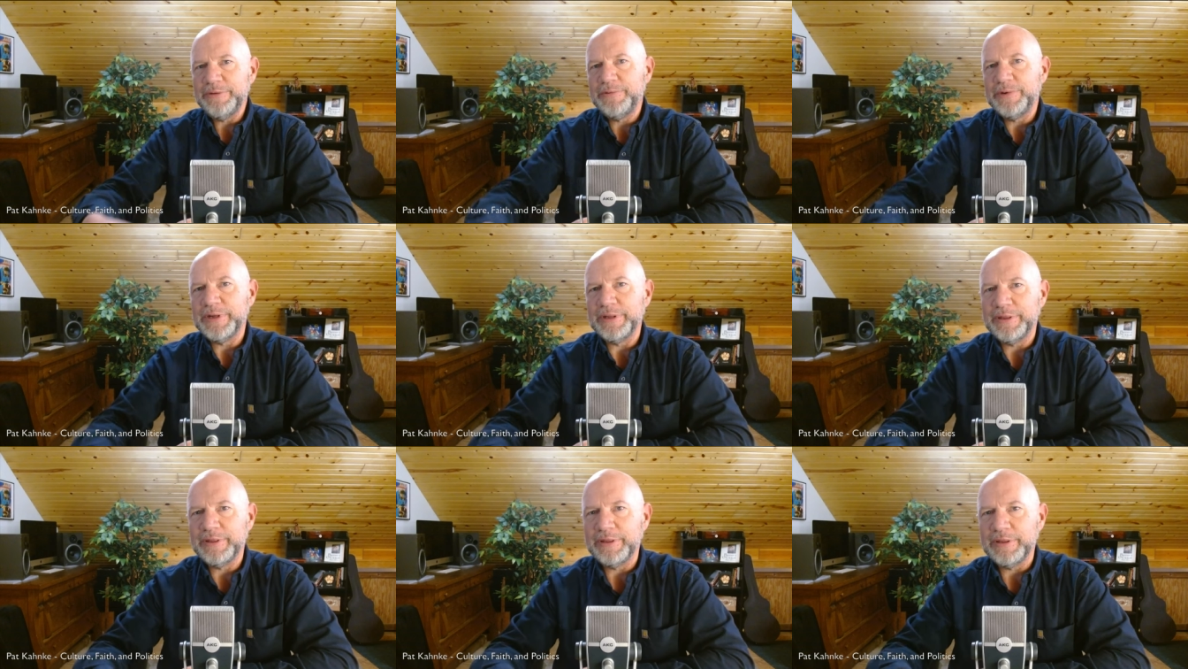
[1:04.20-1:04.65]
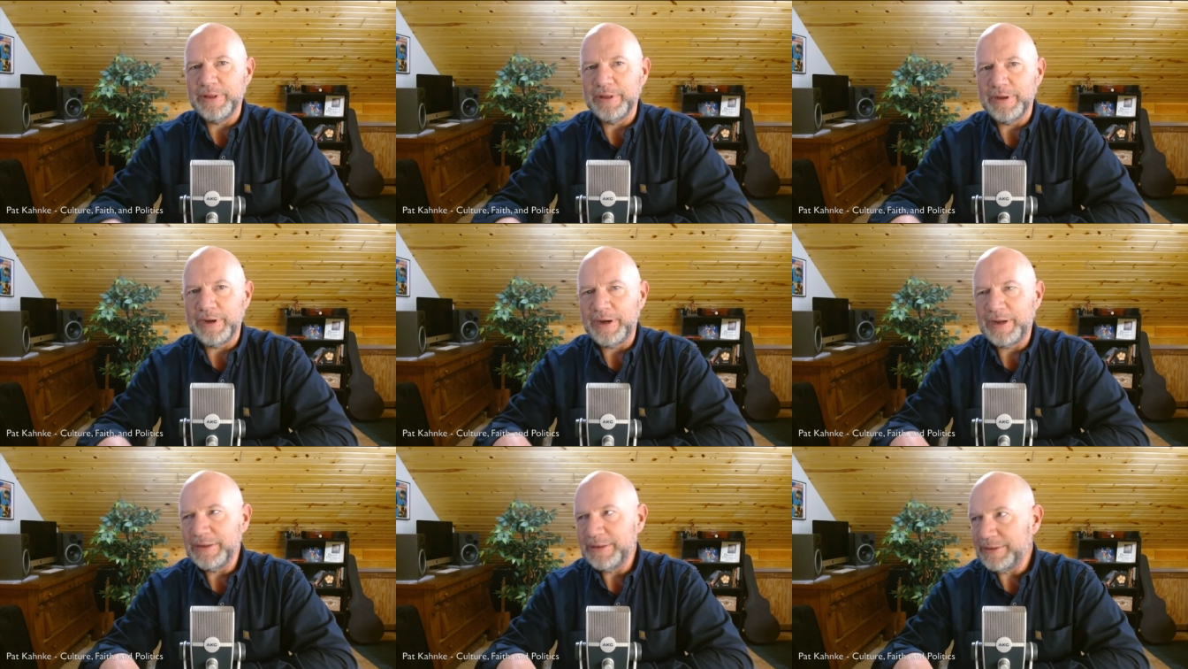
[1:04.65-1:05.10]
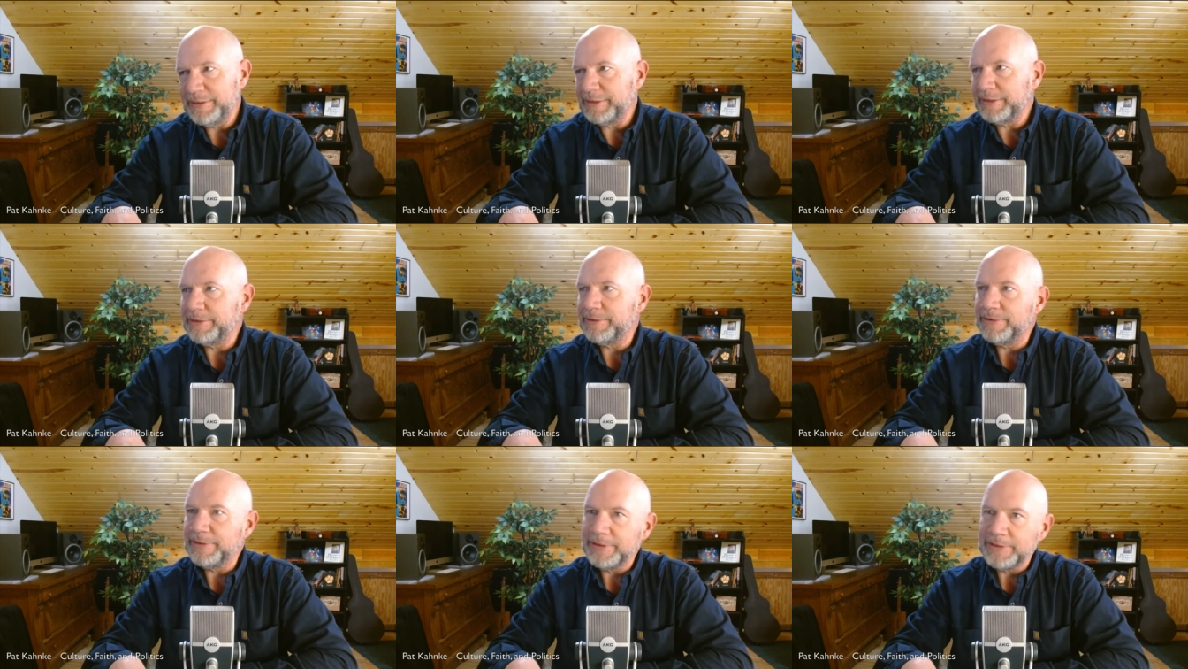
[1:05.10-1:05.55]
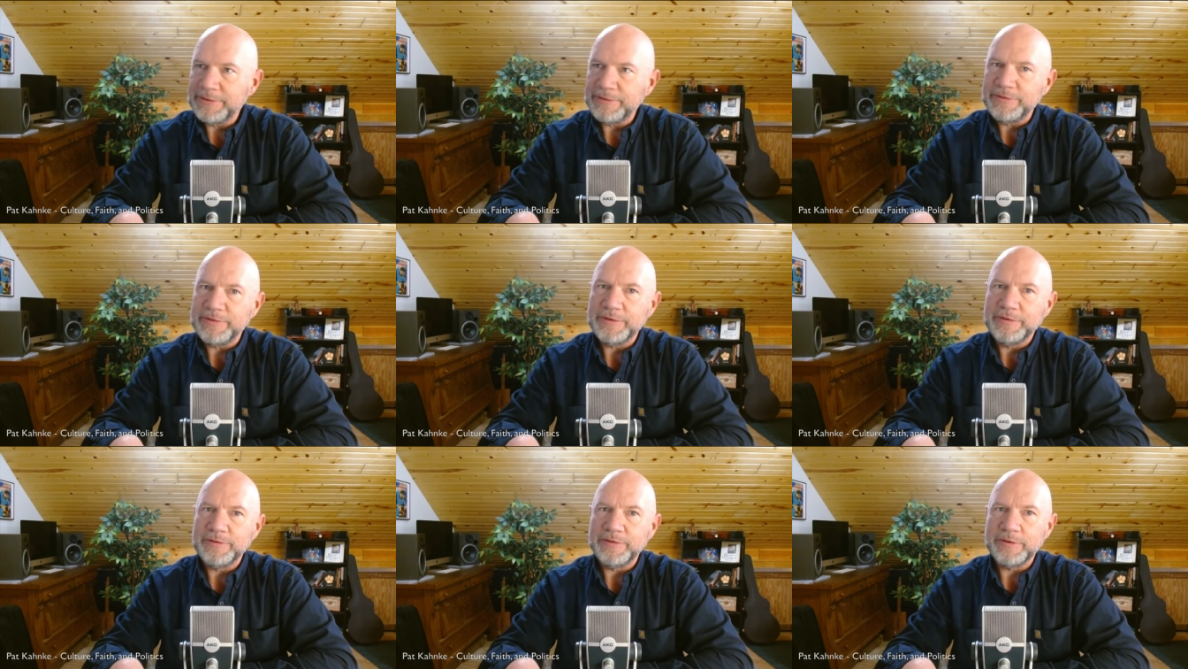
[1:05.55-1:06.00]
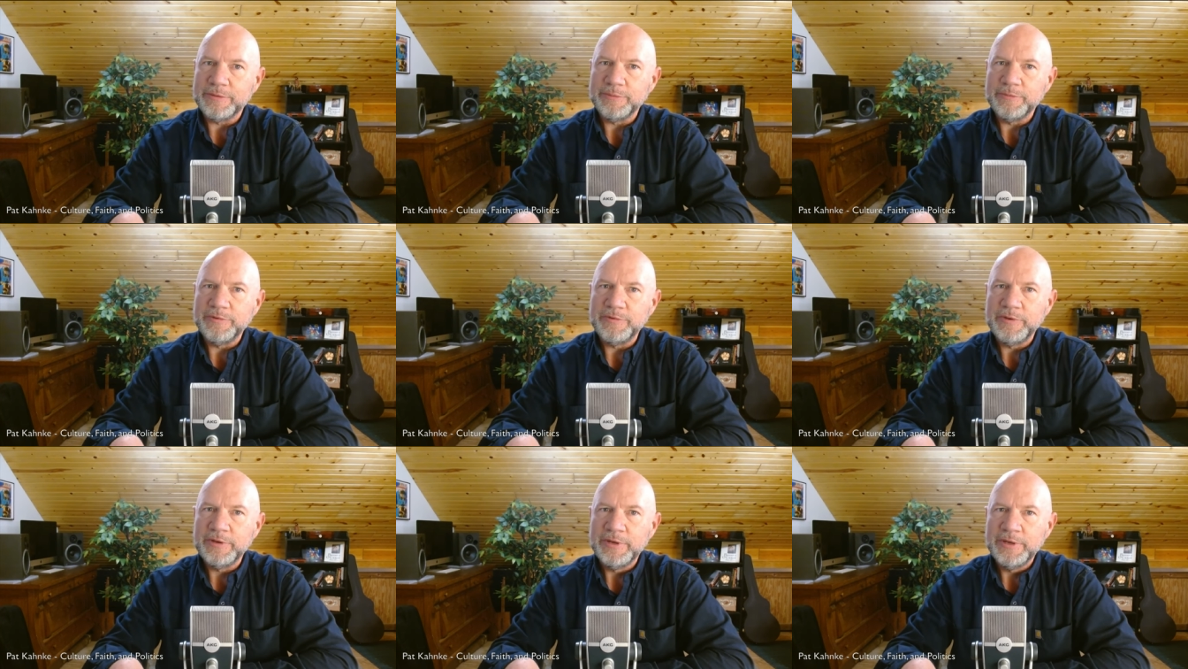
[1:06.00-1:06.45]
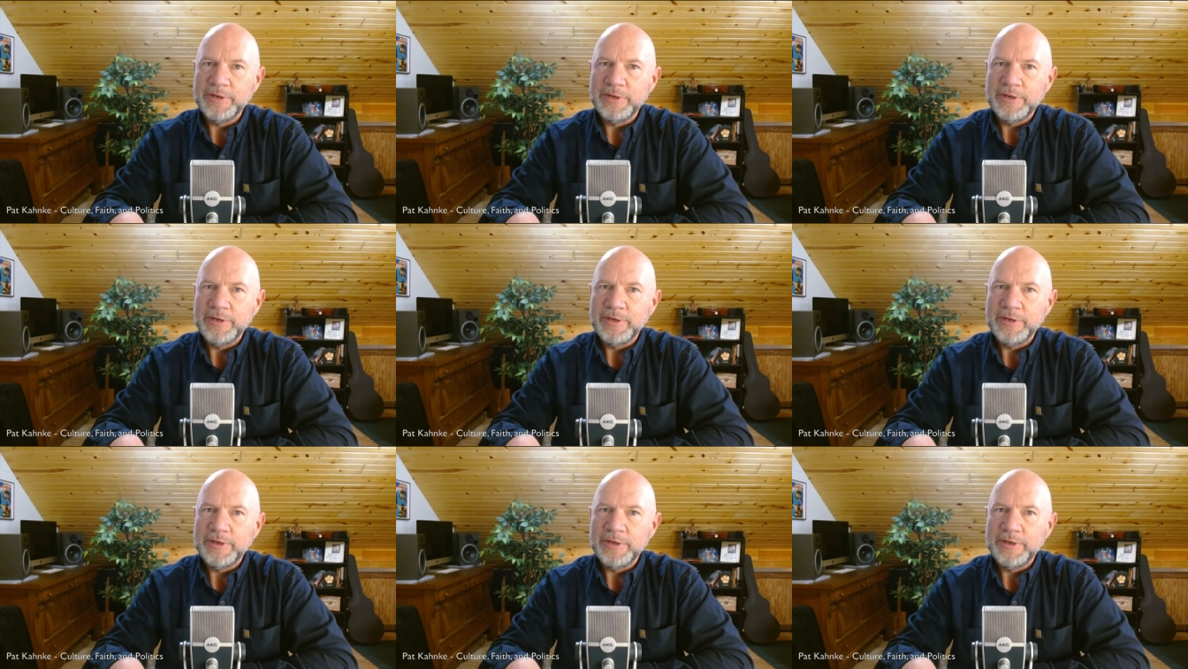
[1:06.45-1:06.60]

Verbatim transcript: with all of the criticisms